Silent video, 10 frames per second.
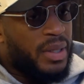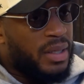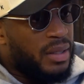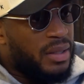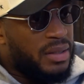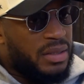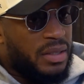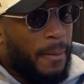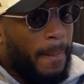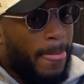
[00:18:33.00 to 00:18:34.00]

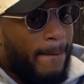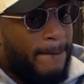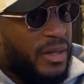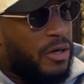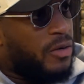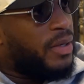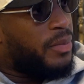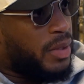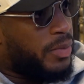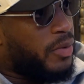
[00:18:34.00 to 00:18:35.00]
Because of
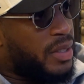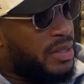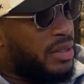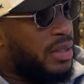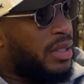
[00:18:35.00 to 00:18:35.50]
my preparation